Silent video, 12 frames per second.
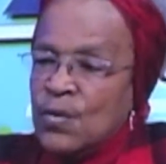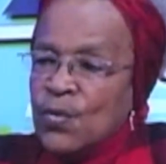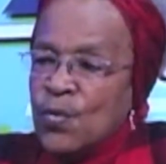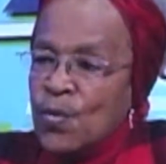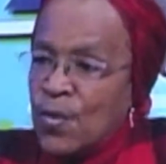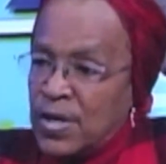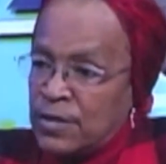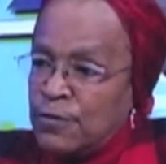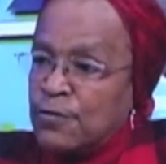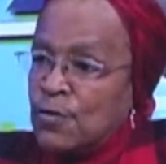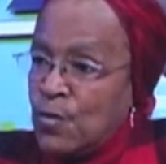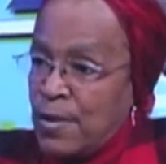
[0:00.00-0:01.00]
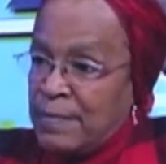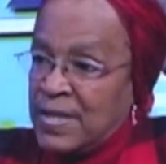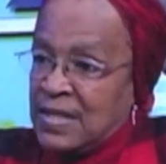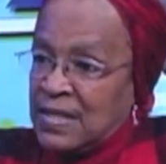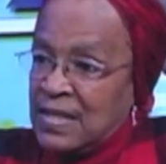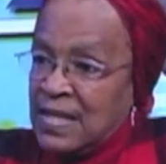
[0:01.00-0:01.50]
wonderful
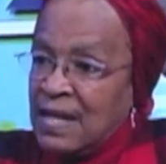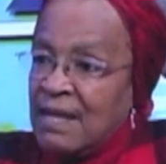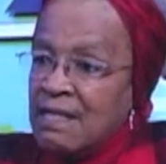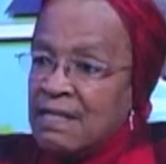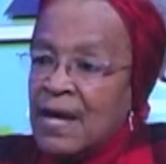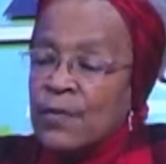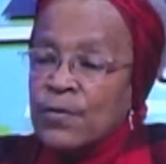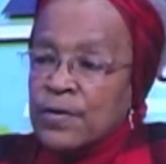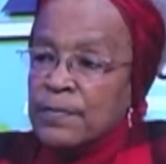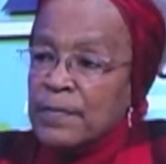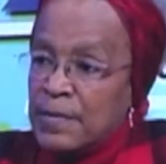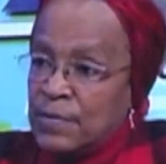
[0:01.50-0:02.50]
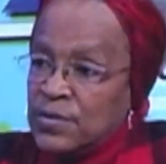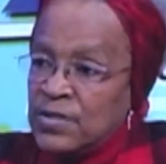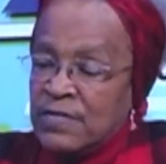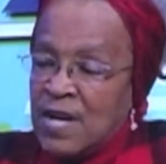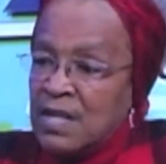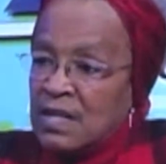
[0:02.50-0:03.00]
women that were members
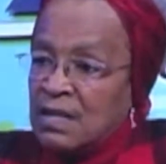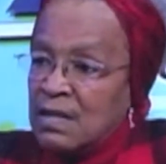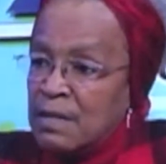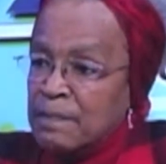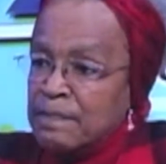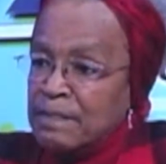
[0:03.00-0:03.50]
of our club,